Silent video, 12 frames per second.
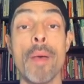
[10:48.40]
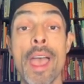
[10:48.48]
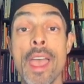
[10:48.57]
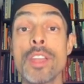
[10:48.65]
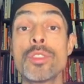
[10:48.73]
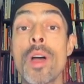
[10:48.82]

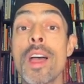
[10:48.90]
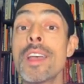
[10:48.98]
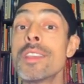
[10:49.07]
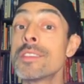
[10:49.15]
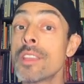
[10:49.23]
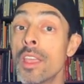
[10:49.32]
hair
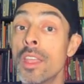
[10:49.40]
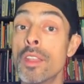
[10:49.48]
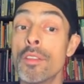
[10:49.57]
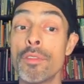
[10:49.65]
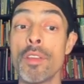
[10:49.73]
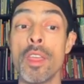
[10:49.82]
dryers in
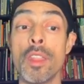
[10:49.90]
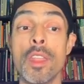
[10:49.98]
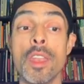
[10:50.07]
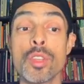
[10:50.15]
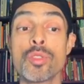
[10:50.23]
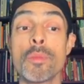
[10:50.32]
the
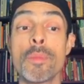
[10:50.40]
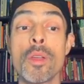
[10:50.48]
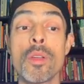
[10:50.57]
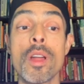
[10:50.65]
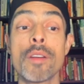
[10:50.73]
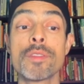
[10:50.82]
initial
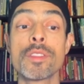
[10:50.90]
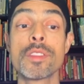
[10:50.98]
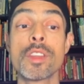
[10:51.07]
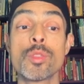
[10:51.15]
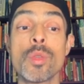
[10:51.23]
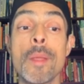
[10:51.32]
period after
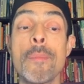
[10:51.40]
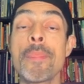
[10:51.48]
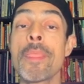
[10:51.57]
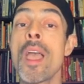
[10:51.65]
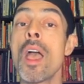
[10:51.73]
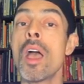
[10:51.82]
surgery,
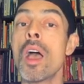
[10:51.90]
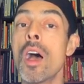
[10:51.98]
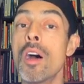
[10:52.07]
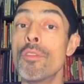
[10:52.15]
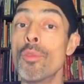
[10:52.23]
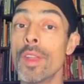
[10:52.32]

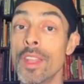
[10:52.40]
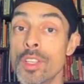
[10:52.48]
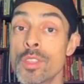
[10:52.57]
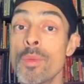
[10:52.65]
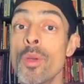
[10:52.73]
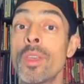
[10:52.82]
avoiding
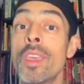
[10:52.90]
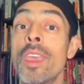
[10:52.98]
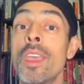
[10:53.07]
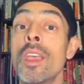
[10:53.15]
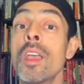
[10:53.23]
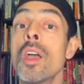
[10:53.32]

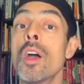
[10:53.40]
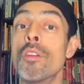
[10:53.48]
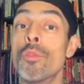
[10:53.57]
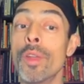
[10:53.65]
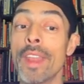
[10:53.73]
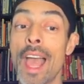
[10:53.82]
smoking,
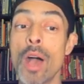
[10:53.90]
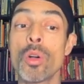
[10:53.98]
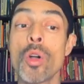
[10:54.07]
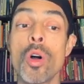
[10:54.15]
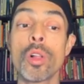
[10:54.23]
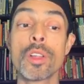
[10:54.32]
avoiding
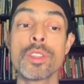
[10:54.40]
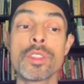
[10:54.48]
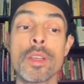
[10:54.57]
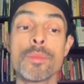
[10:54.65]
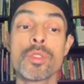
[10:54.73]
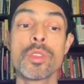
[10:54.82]
alcohol
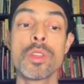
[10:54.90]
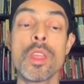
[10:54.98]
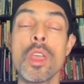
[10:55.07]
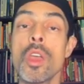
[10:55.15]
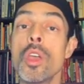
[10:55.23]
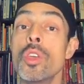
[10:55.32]
consumption,
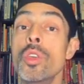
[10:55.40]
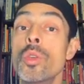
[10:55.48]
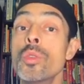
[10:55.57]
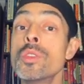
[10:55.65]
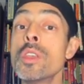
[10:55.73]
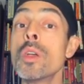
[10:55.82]

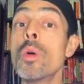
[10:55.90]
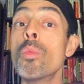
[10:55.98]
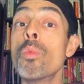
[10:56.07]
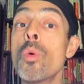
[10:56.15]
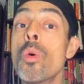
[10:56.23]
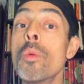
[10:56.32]
using a
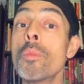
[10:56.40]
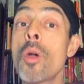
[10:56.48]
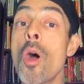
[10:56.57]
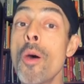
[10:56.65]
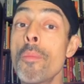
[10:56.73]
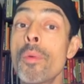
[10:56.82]
warm
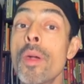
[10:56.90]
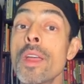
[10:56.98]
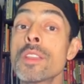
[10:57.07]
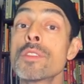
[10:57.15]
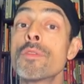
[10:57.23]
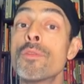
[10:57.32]

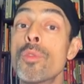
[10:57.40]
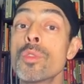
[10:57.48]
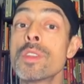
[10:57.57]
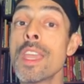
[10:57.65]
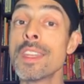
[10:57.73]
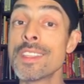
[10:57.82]
compress
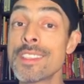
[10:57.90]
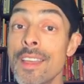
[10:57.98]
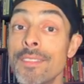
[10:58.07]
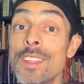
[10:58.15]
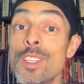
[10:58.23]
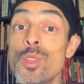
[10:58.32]
48 to
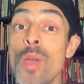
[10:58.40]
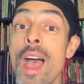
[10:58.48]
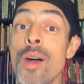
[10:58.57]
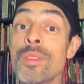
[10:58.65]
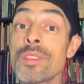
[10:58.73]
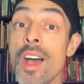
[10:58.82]
72
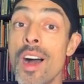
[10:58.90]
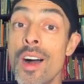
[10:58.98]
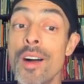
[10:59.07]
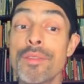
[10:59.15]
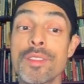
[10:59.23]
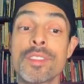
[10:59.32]
hours
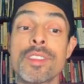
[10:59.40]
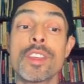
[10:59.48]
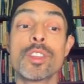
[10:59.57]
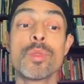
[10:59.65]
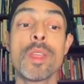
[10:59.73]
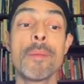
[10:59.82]
after
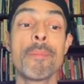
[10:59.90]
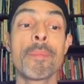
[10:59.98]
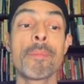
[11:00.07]
surgery,